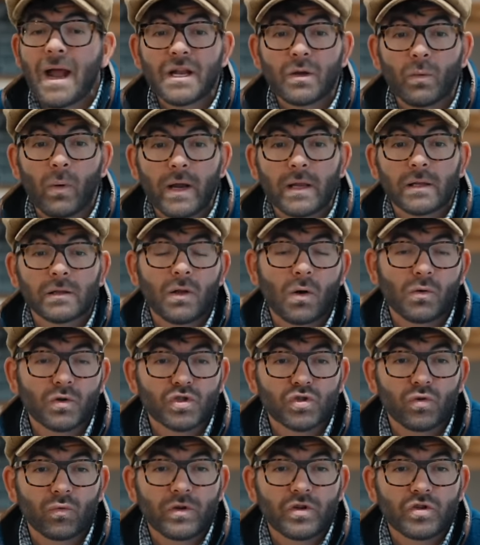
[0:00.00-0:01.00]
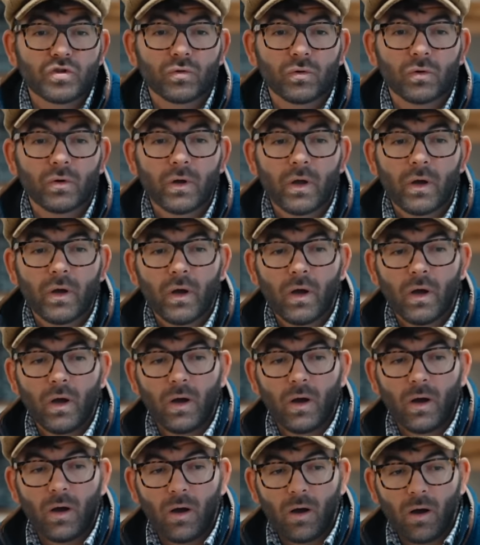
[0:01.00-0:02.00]
Anyway, long story short,
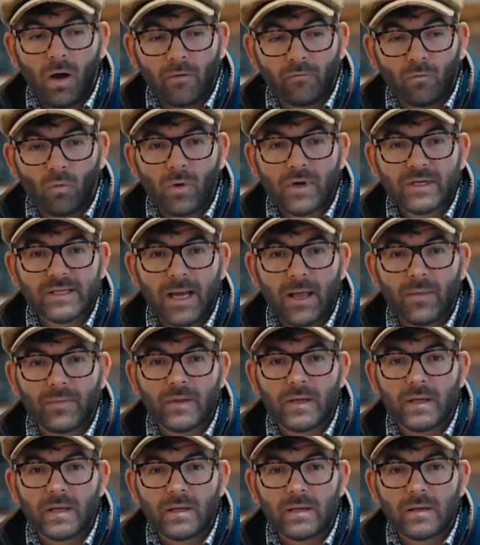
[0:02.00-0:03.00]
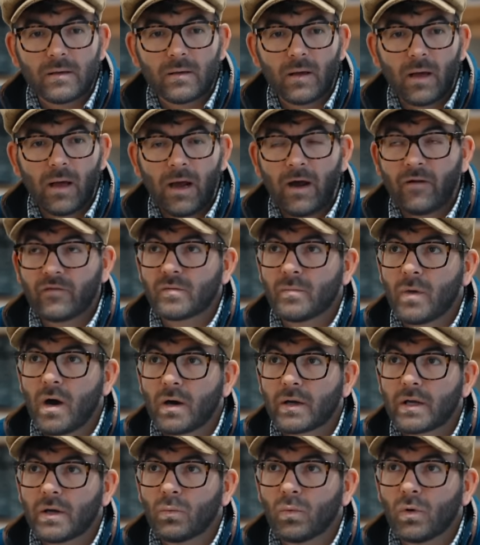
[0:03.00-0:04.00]
I've always had the
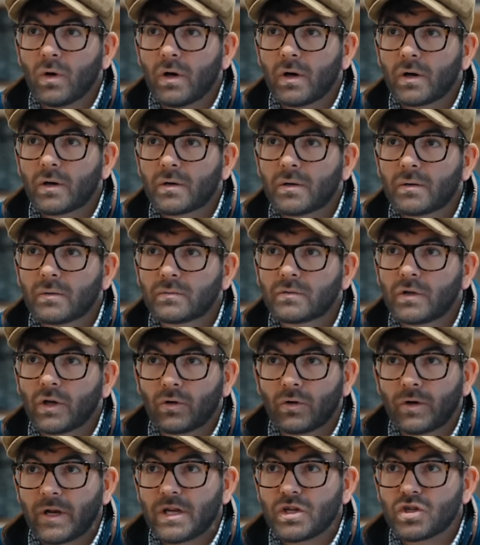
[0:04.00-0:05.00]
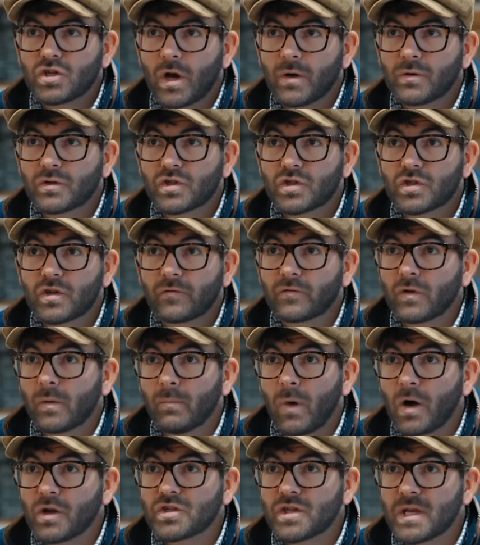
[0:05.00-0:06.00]
aftermarket work done on any chokes and stuff done
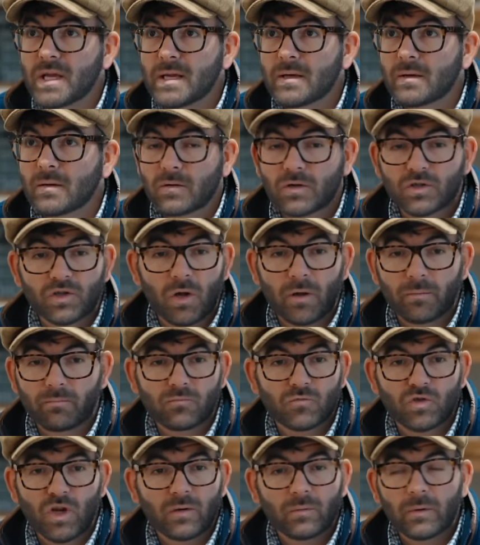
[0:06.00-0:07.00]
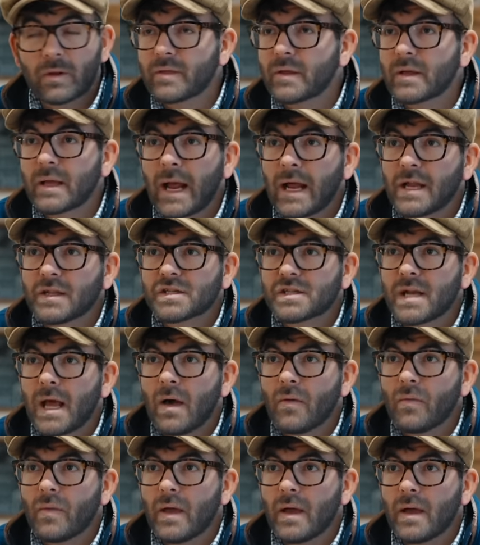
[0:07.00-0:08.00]
by Teague, because I generally think, hands
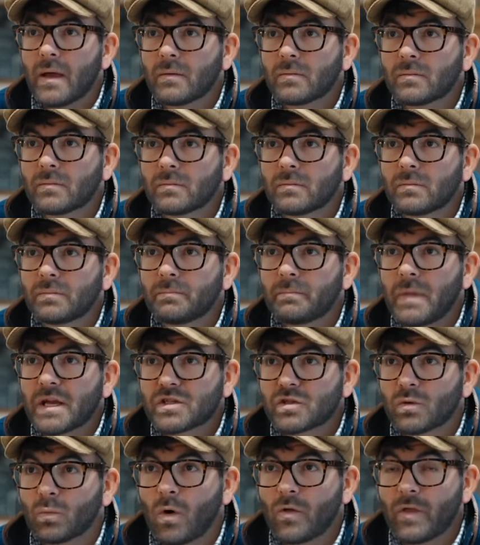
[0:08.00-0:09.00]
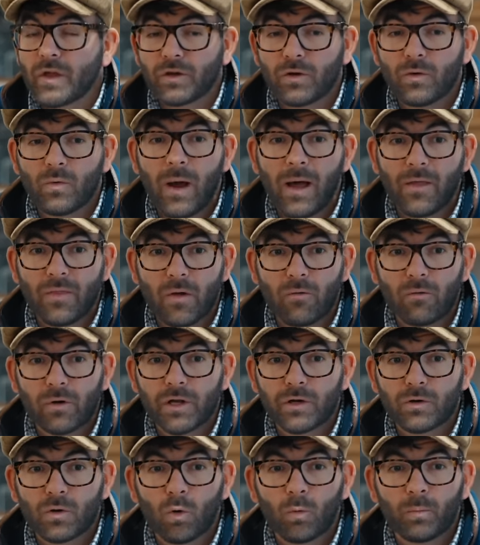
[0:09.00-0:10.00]
down, they're best at what they do and they're
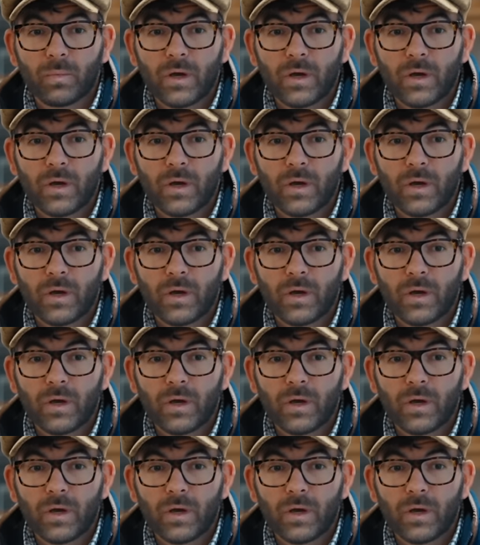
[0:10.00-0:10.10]
really cool